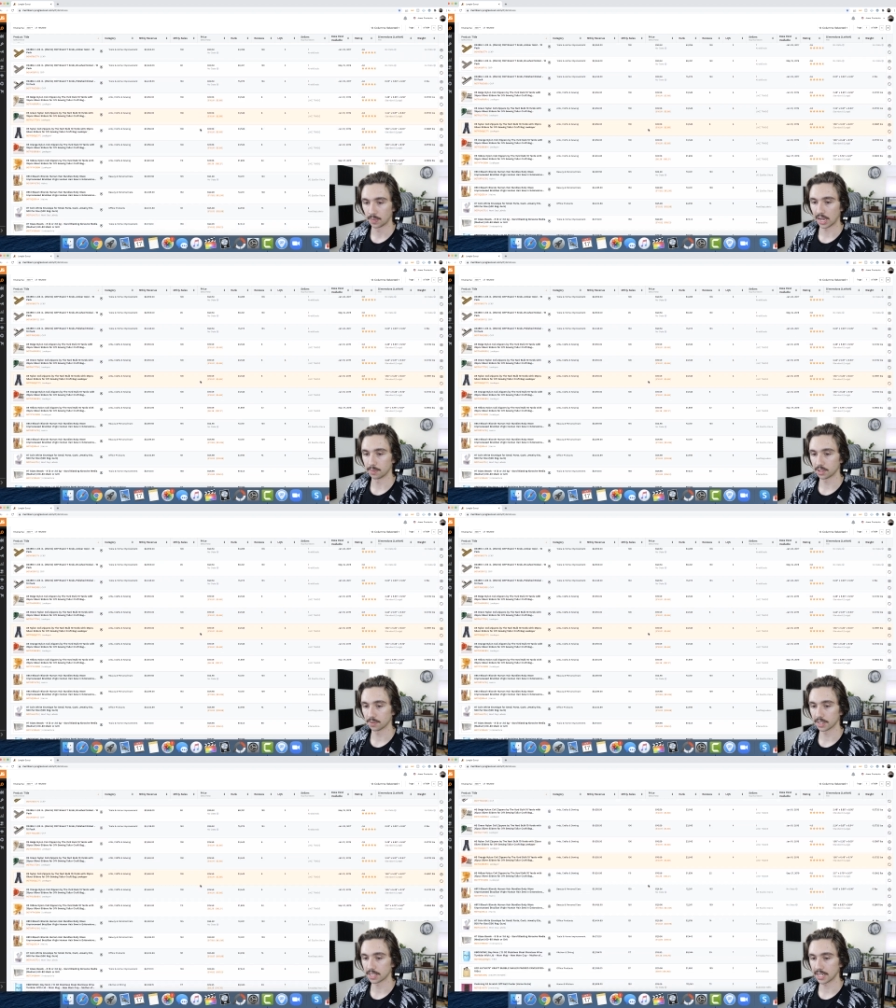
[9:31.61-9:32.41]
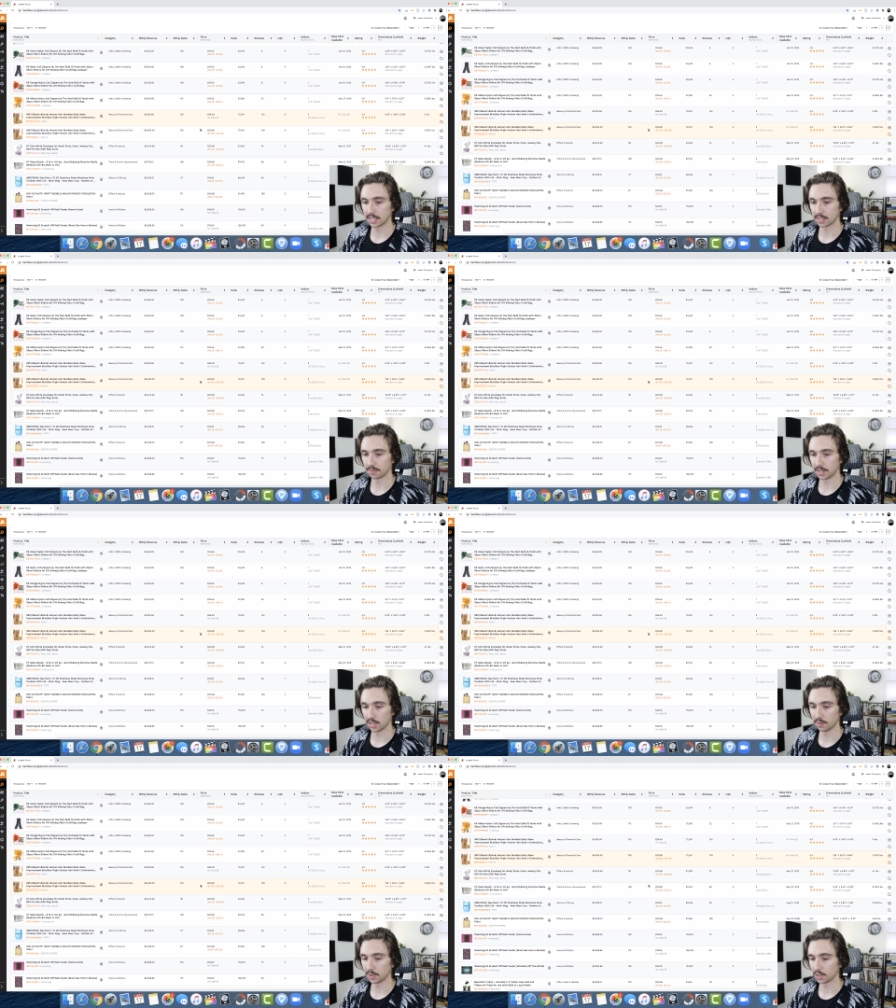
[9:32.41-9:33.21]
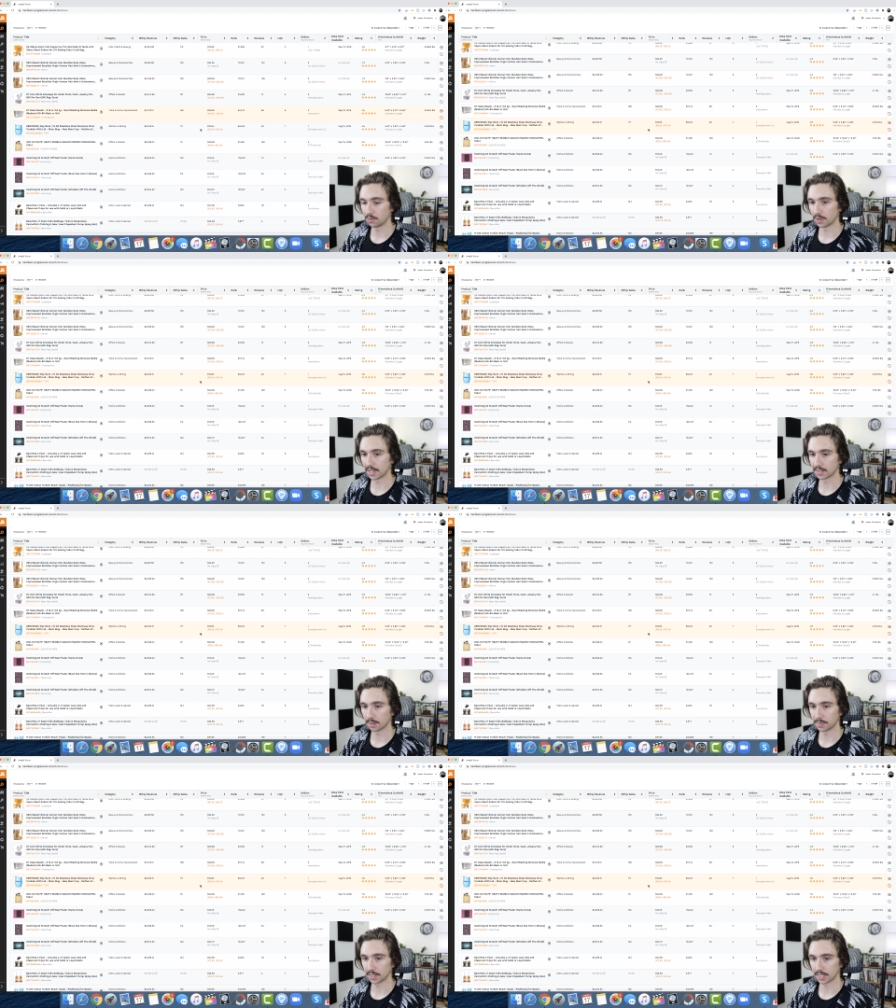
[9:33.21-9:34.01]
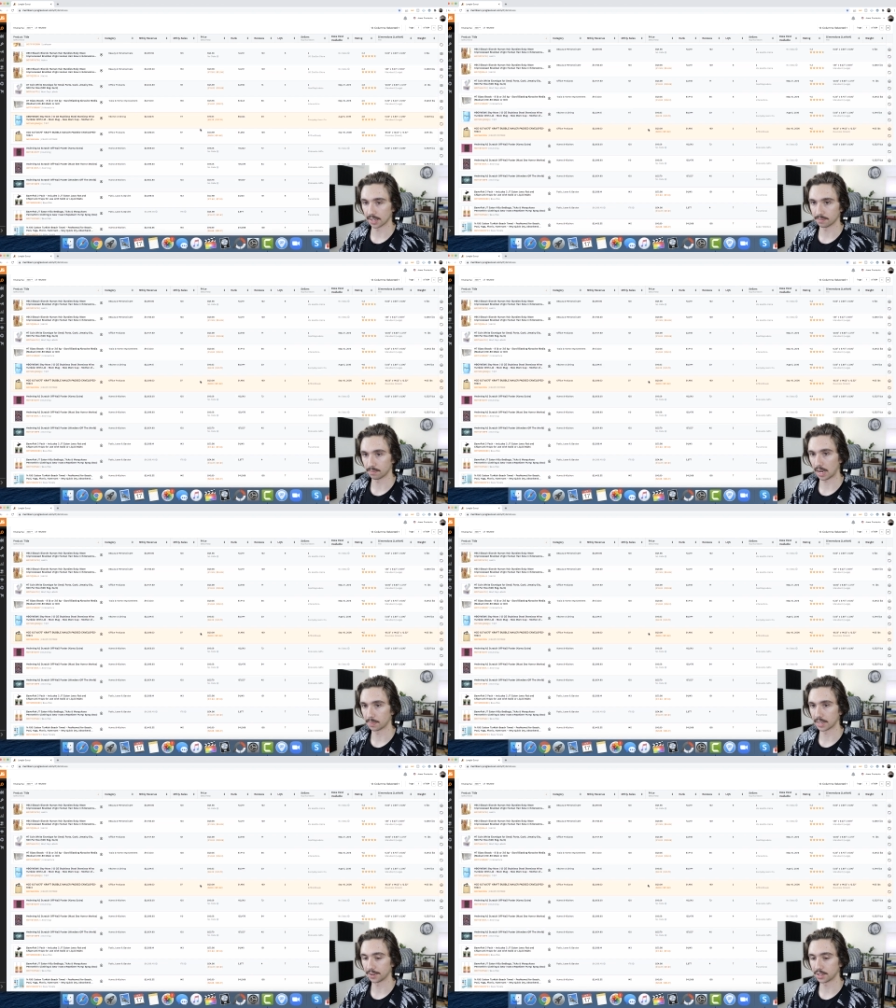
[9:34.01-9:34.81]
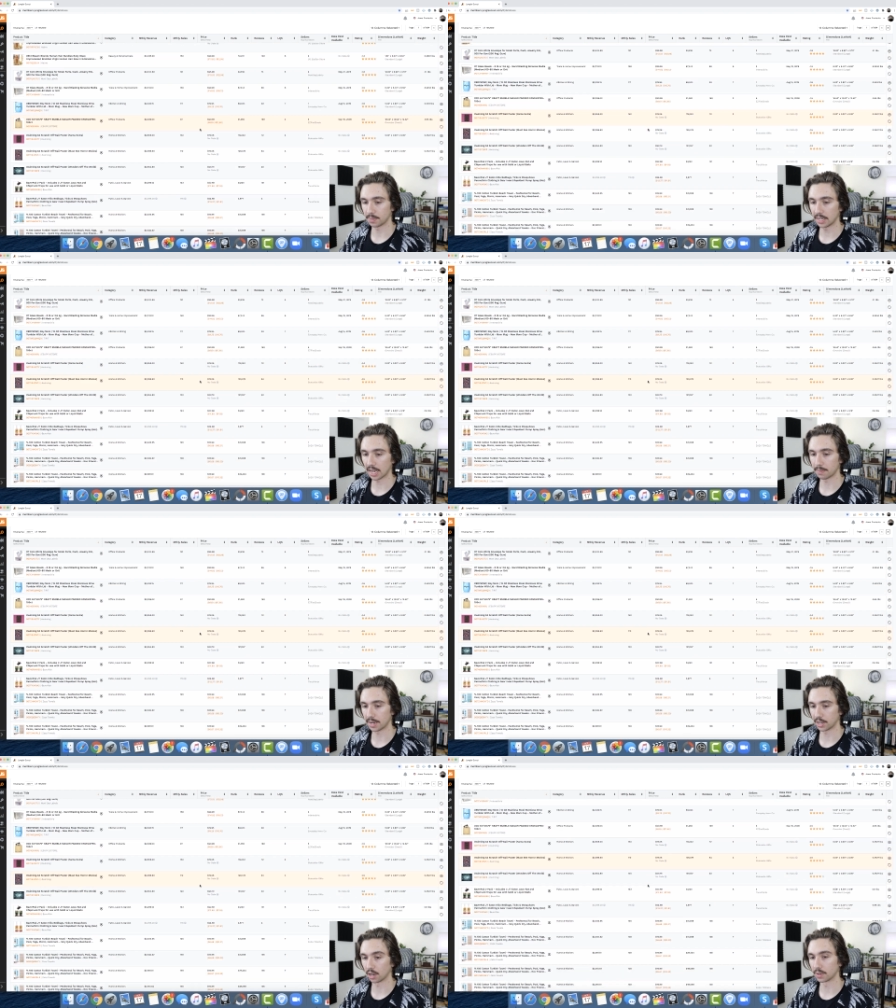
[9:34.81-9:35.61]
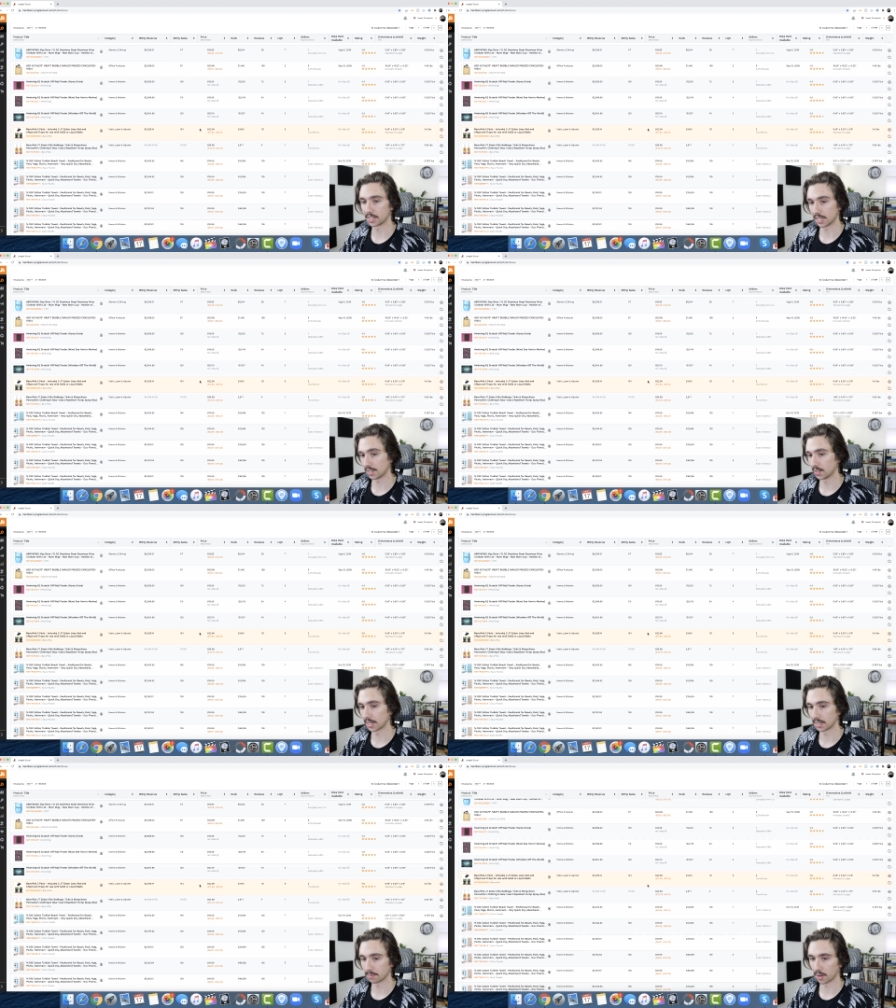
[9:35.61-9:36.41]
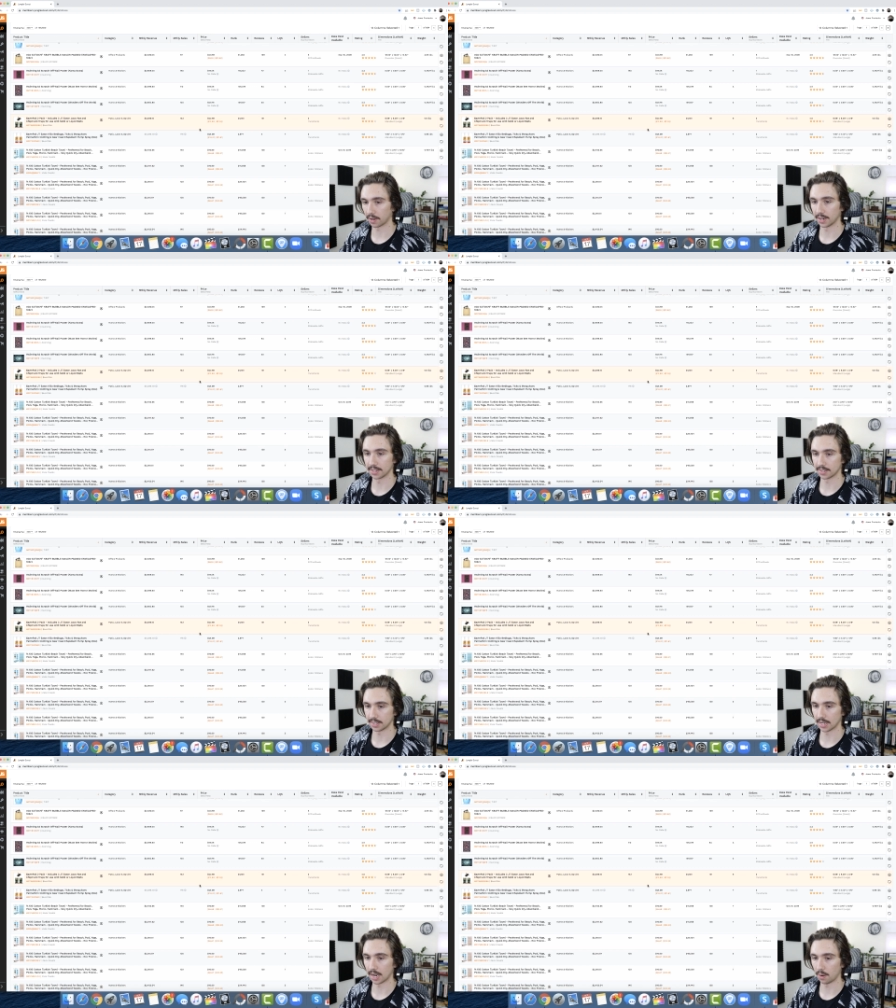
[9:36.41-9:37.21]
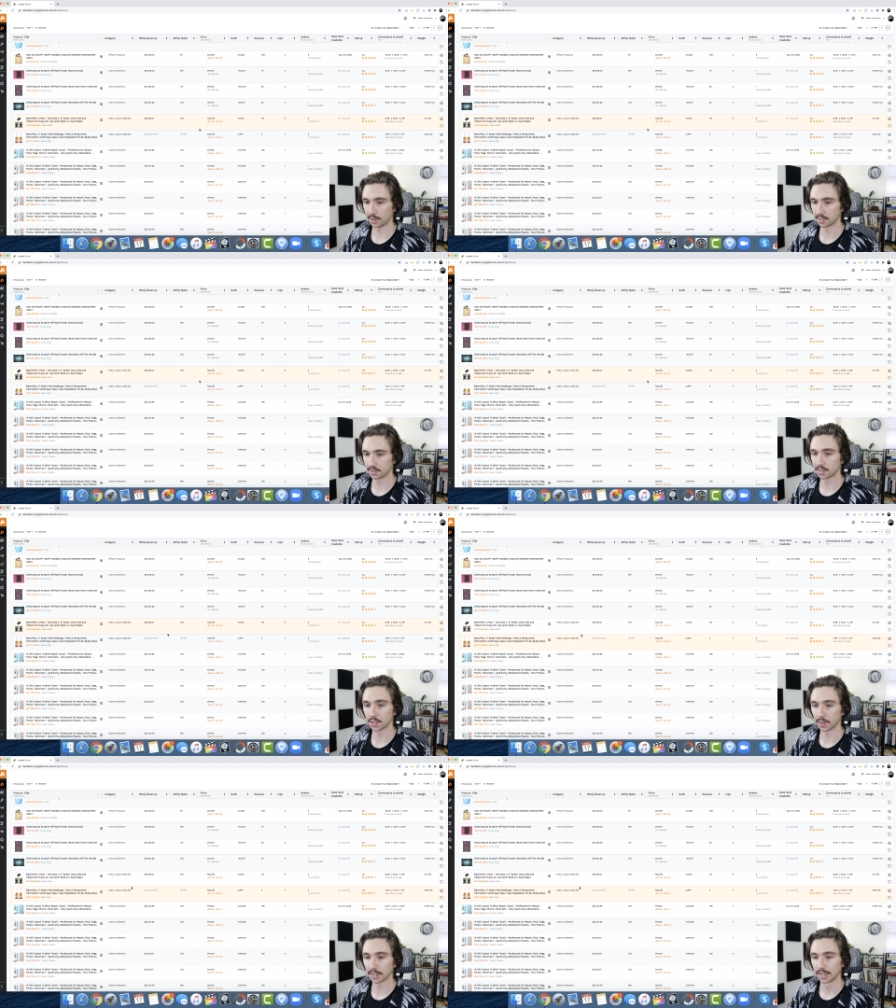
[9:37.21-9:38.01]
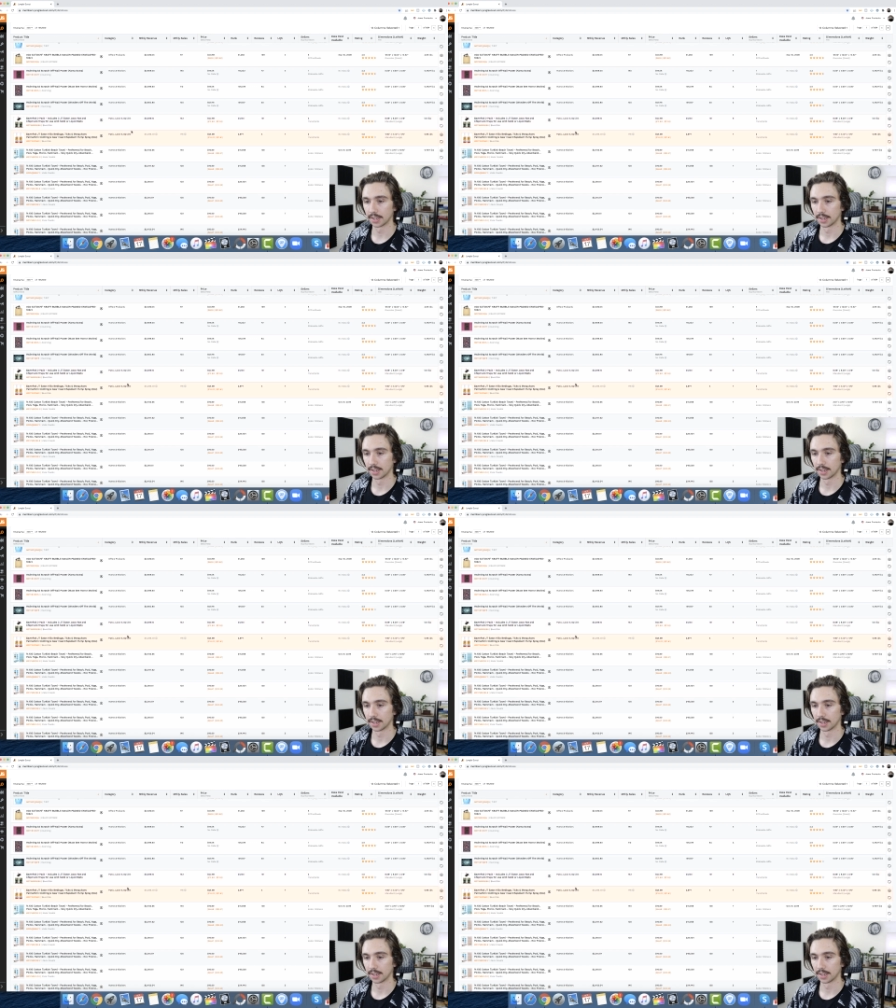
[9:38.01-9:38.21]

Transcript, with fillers: Um, just for the sake of this video, if we do find something that pops out to me, I might go and take a look at the market and see how it's doing.